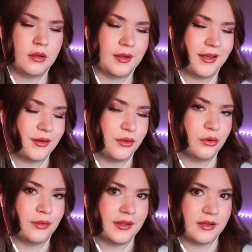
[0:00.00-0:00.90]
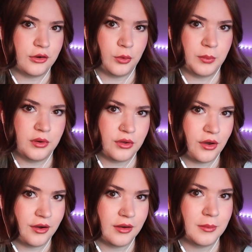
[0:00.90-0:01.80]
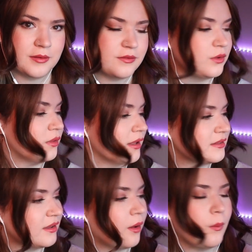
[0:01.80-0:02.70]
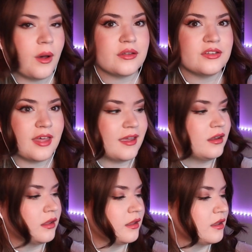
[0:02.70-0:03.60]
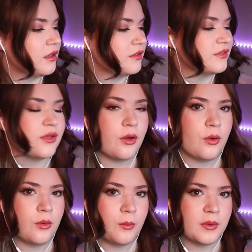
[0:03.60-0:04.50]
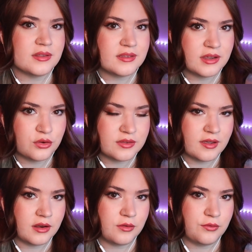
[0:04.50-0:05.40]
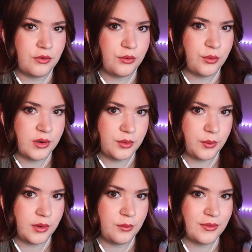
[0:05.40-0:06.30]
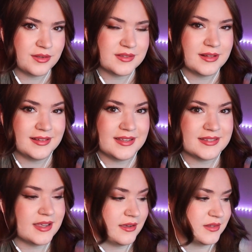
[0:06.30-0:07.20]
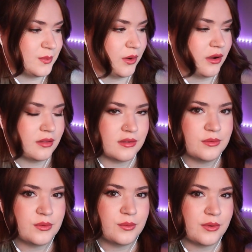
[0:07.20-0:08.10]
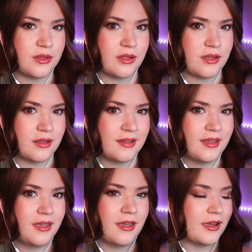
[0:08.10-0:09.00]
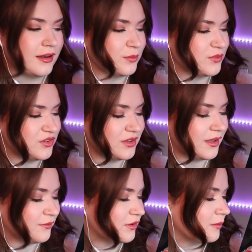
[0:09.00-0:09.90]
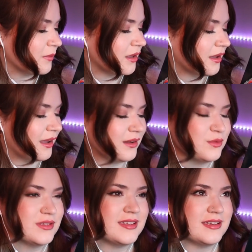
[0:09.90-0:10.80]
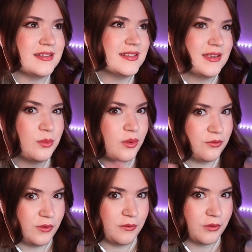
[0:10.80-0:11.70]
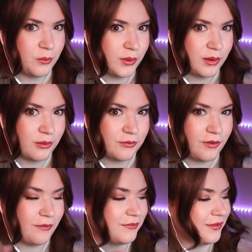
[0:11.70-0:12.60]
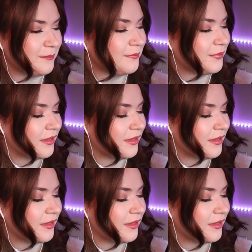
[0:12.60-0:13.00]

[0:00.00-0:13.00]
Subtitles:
again, either link it or put a card up if you'd like to go watch that. So my Secret Santa for 2020 was Elise ASMR, and this was one of the items she gifted me, and it was easily my favorite one out of all of them.